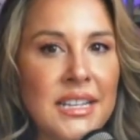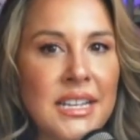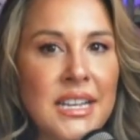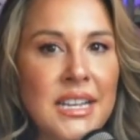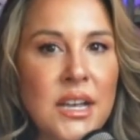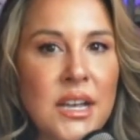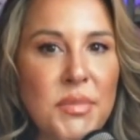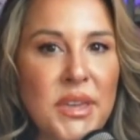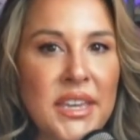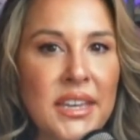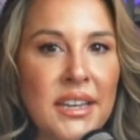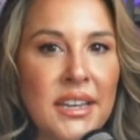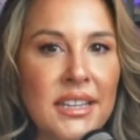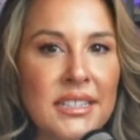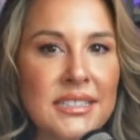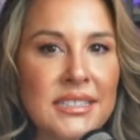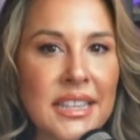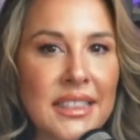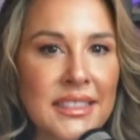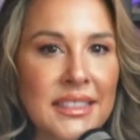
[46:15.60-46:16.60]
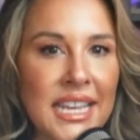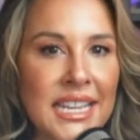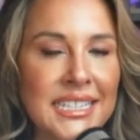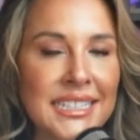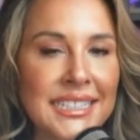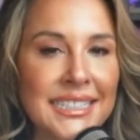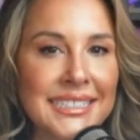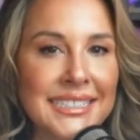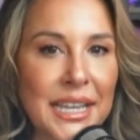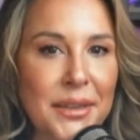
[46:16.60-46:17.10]
because they did
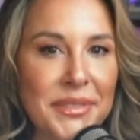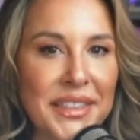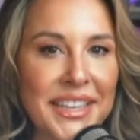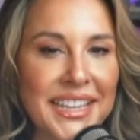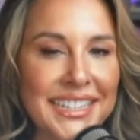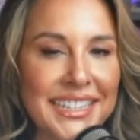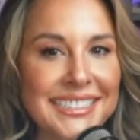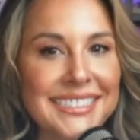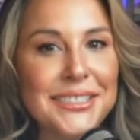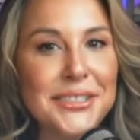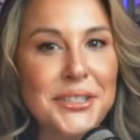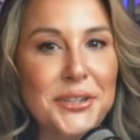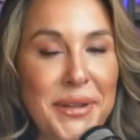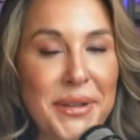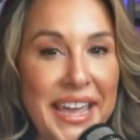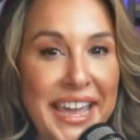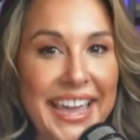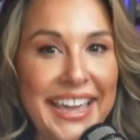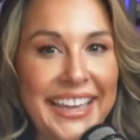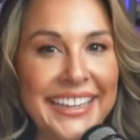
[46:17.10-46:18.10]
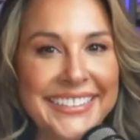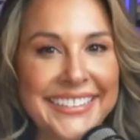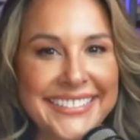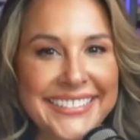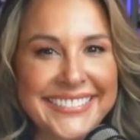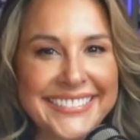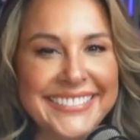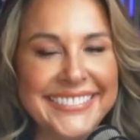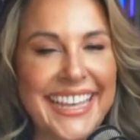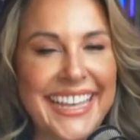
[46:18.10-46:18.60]
the same thing to me.
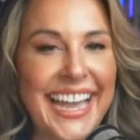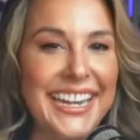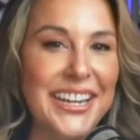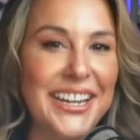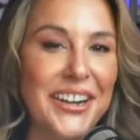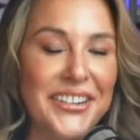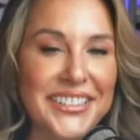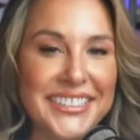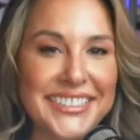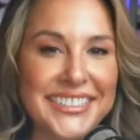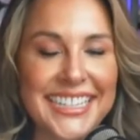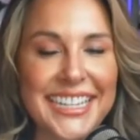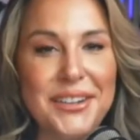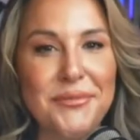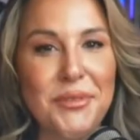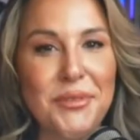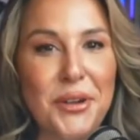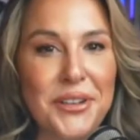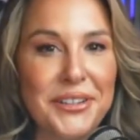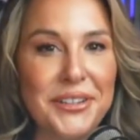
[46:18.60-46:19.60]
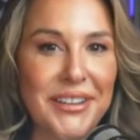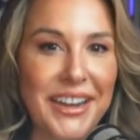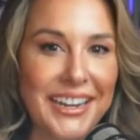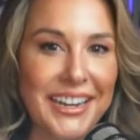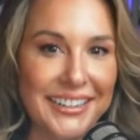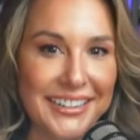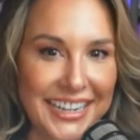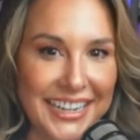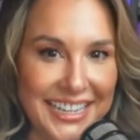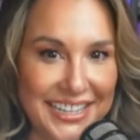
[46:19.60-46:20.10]
I know it's like a broken
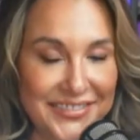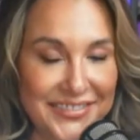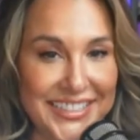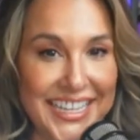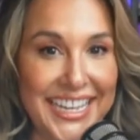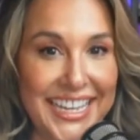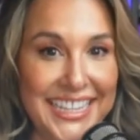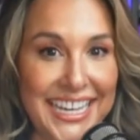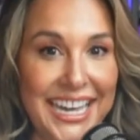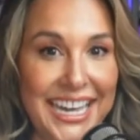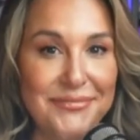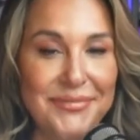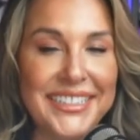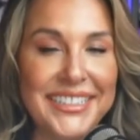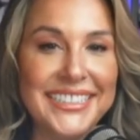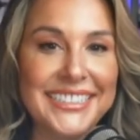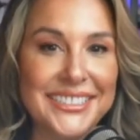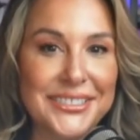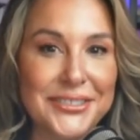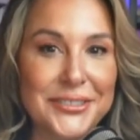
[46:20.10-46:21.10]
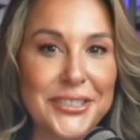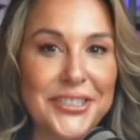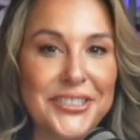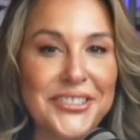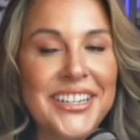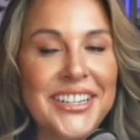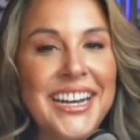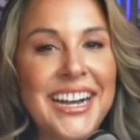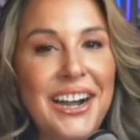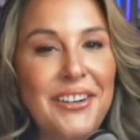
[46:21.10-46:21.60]
record. I keep saying that, but it's true.
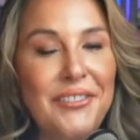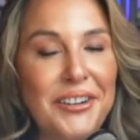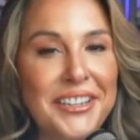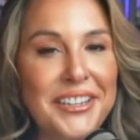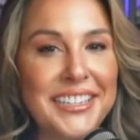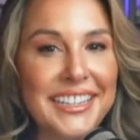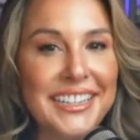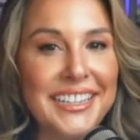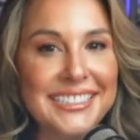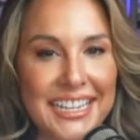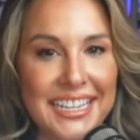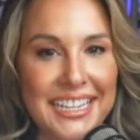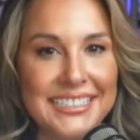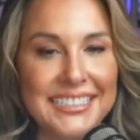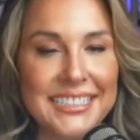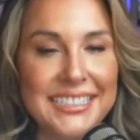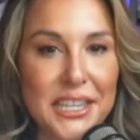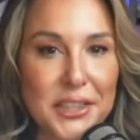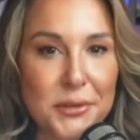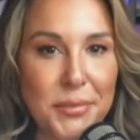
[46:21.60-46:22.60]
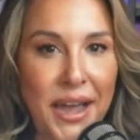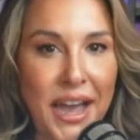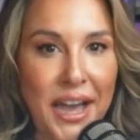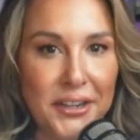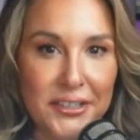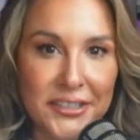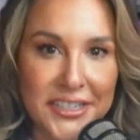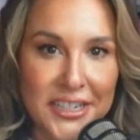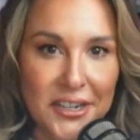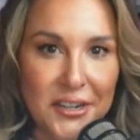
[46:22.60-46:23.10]
I want you guys to see the
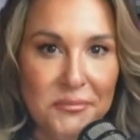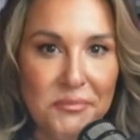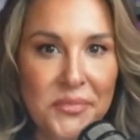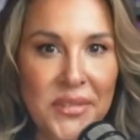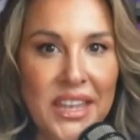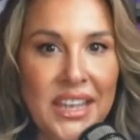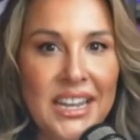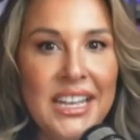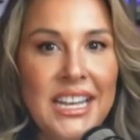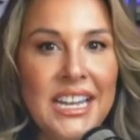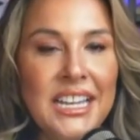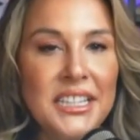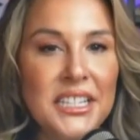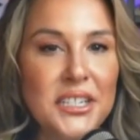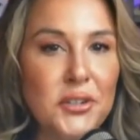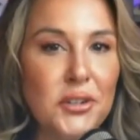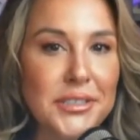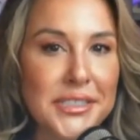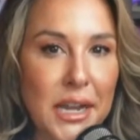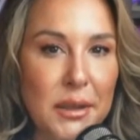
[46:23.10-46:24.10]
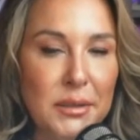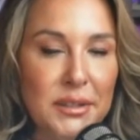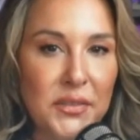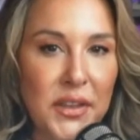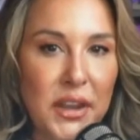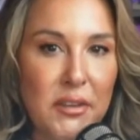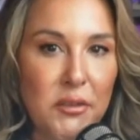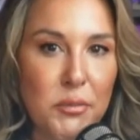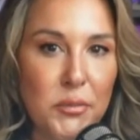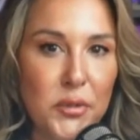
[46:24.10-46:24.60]
pattern here. The New York Times'
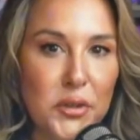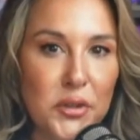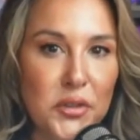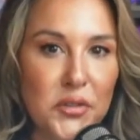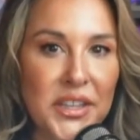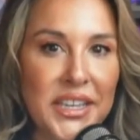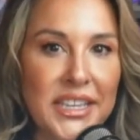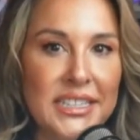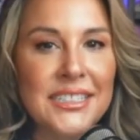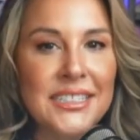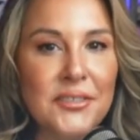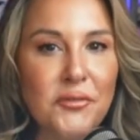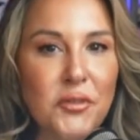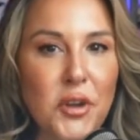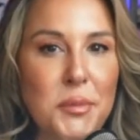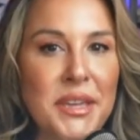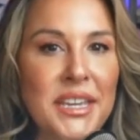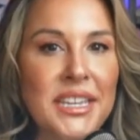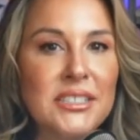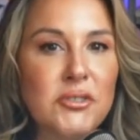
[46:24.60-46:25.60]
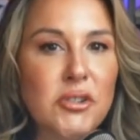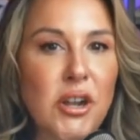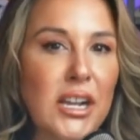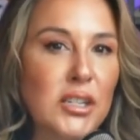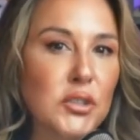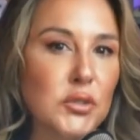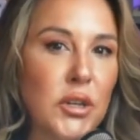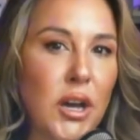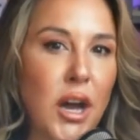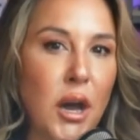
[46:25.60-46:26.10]
favorite move is framing
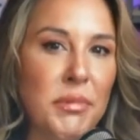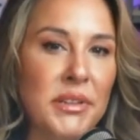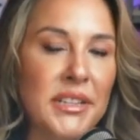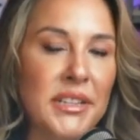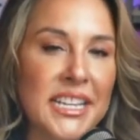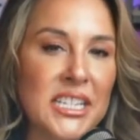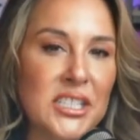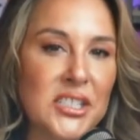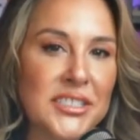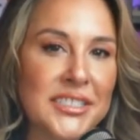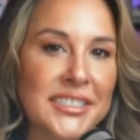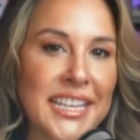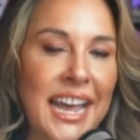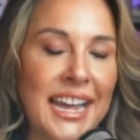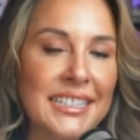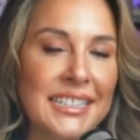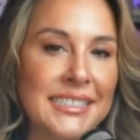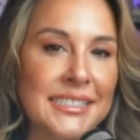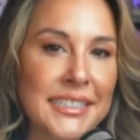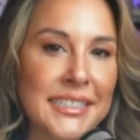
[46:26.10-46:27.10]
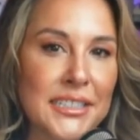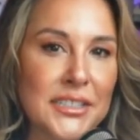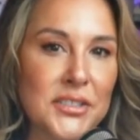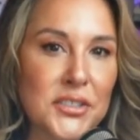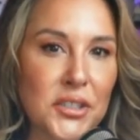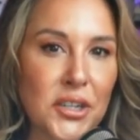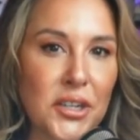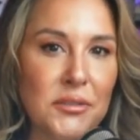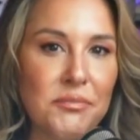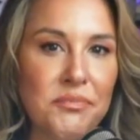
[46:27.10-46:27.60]
contractual obligations as
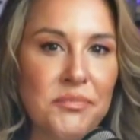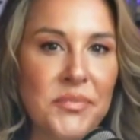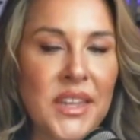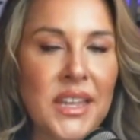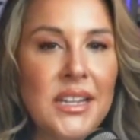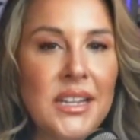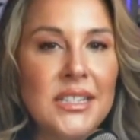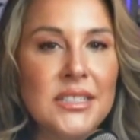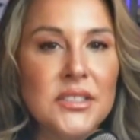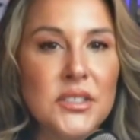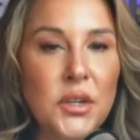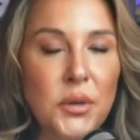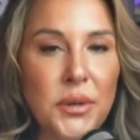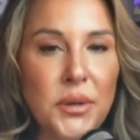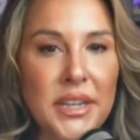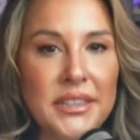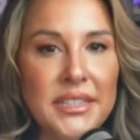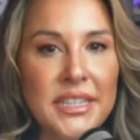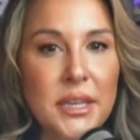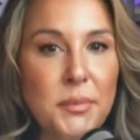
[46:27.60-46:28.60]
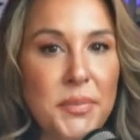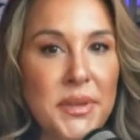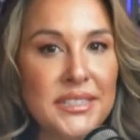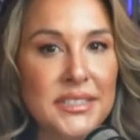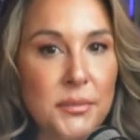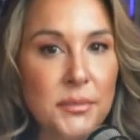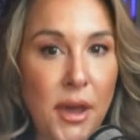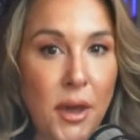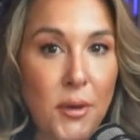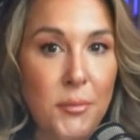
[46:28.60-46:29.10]
sinister. So in the hit piece
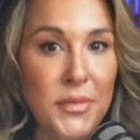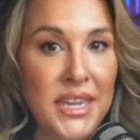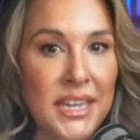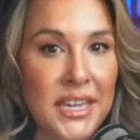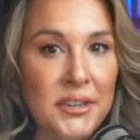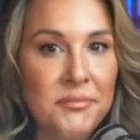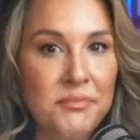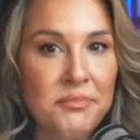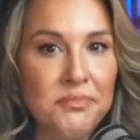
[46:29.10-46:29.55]
about me,